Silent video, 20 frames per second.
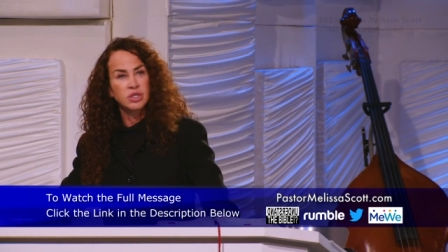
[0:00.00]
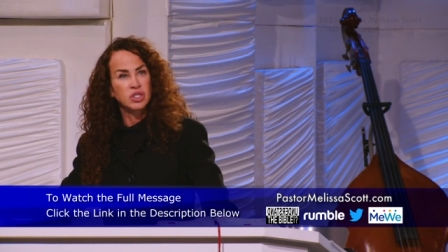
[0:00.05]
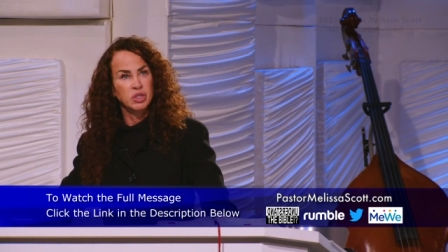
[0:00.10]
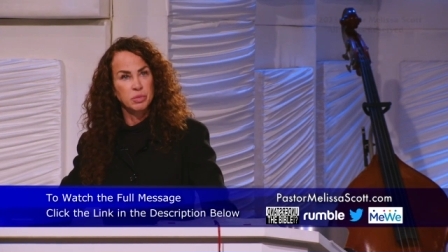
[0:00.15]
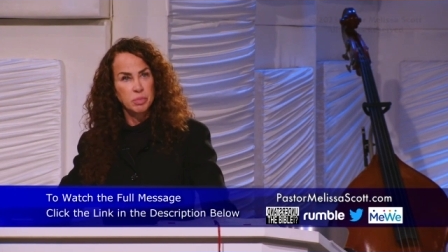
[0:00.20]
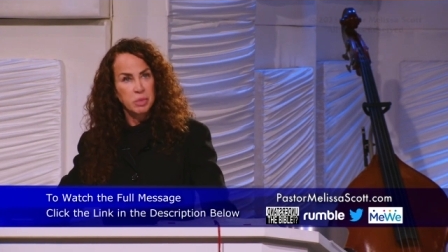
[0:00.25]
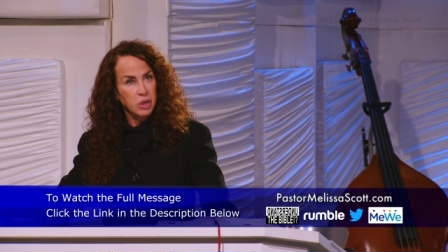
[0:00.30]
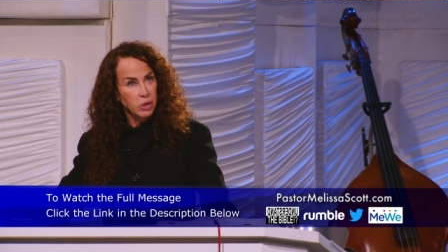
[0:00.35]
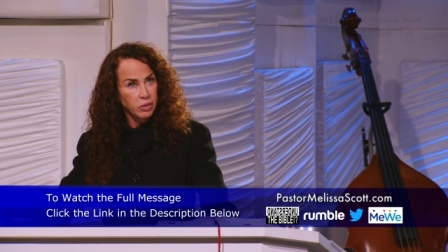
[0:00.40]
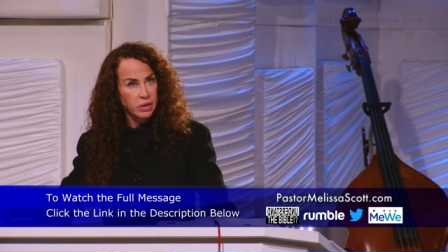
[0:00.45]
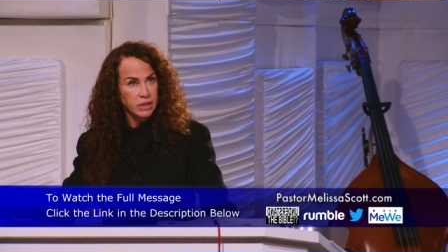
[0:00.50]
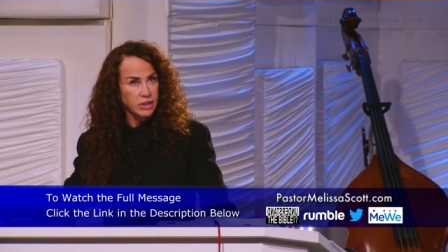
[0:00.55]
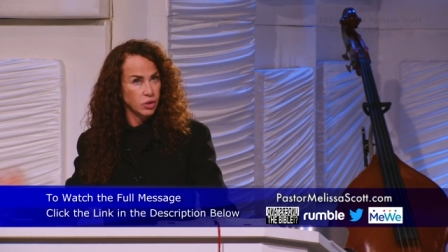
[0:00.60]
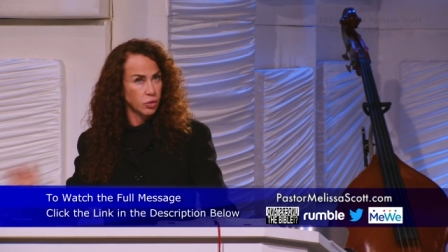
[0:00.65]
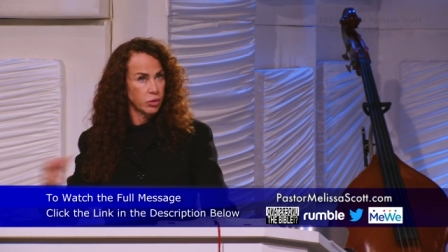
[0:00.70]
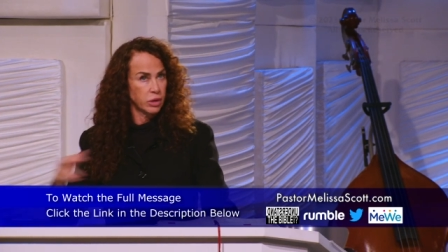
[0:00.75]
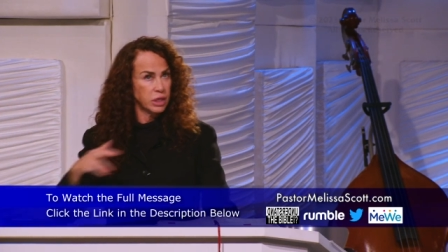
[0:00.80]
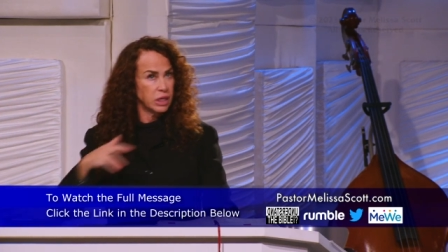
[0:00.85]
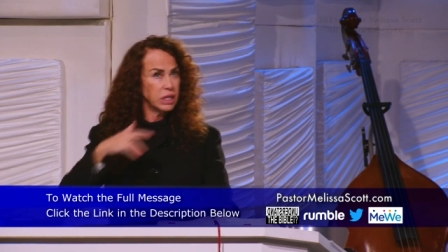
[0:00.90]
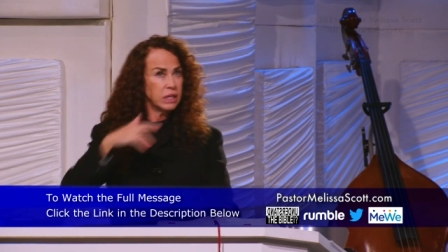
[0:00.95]
spirits
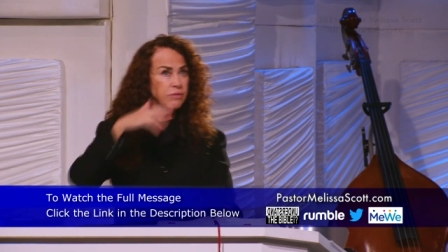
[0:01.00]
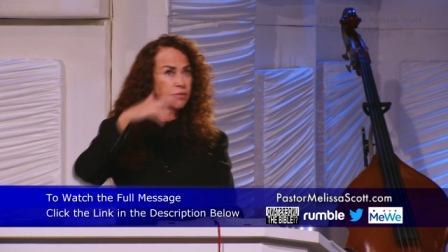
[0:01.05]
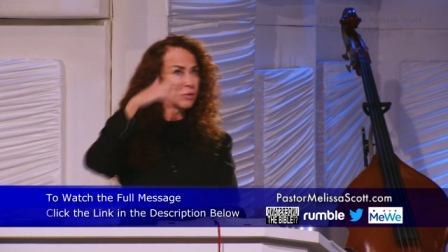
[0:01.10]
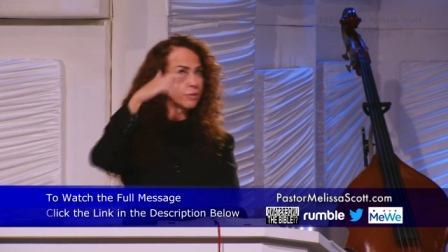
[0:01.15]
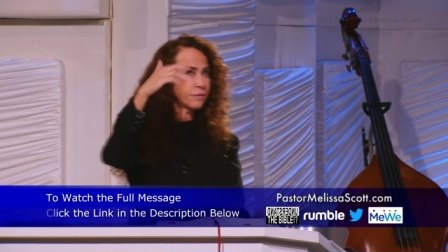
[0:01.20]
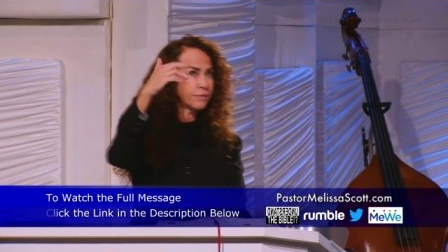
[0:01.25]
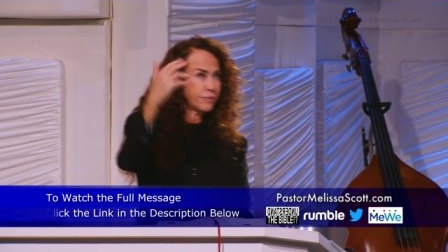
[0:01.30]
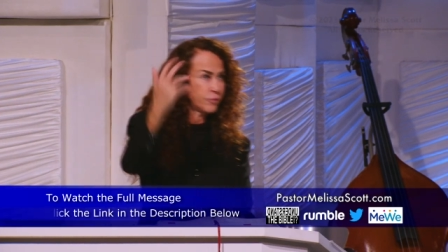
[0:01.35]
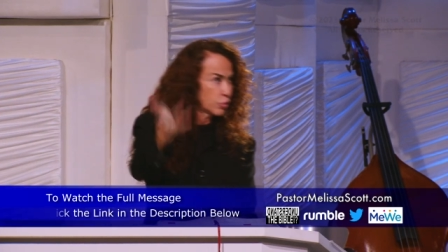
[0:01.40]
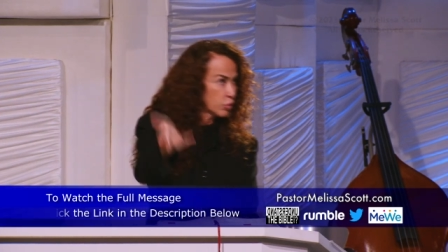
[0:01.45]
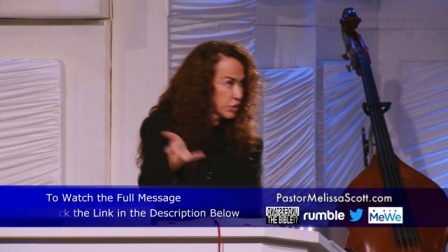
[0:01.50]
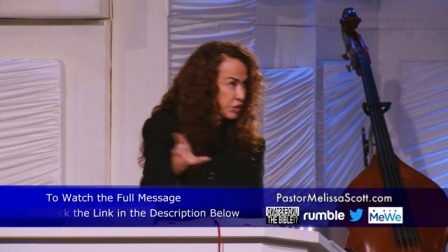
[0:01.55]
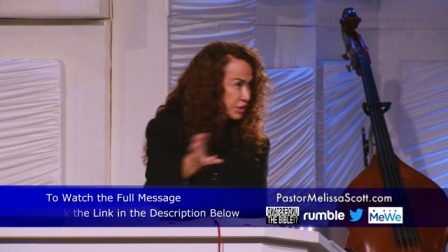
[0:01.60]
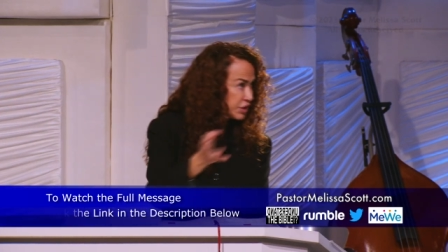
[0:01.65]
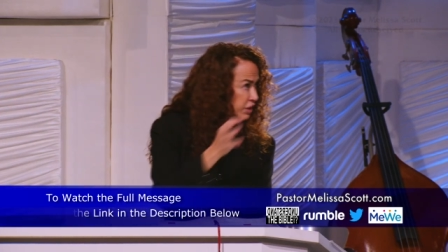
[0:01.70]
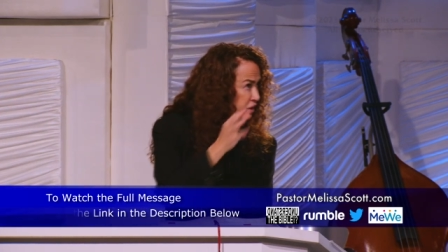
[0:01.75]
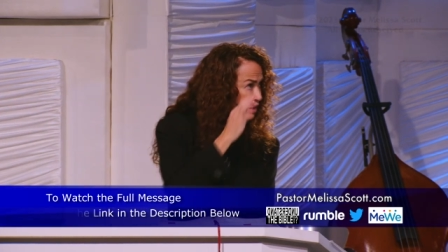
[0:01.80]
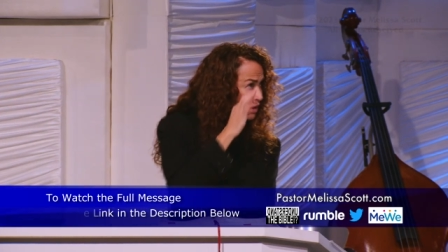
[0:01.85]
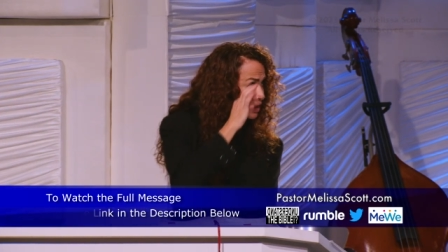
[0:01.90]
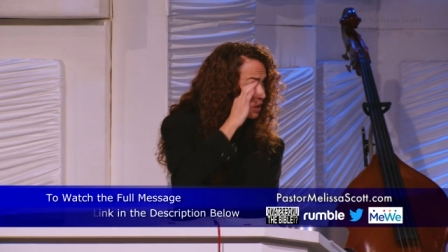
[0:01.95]
or evil
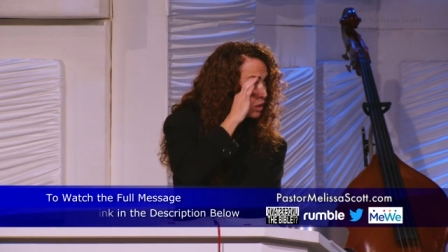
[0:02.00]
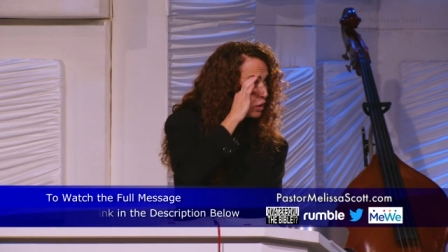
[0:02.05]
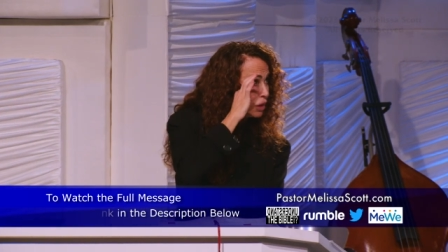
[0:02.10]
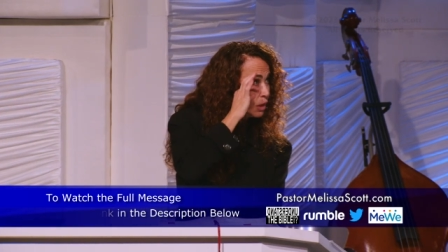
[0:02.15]
forces.